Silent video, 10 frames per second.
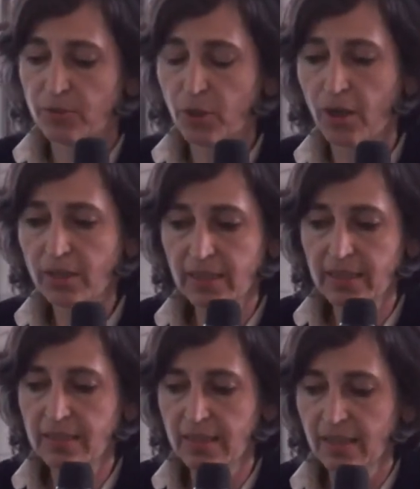
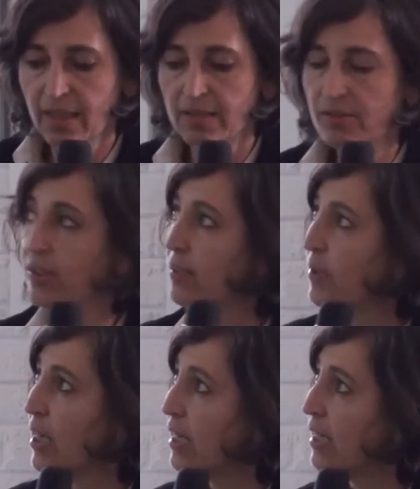Turkey is a country
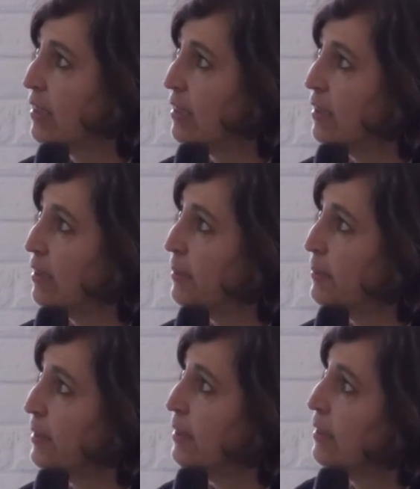
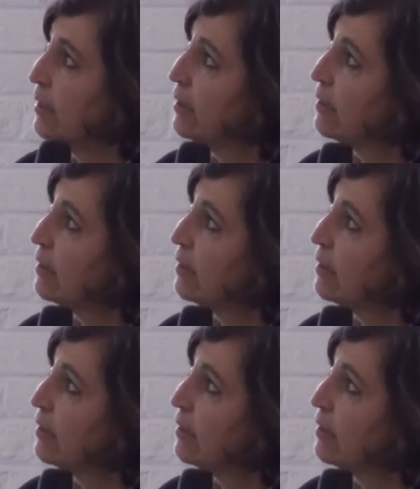where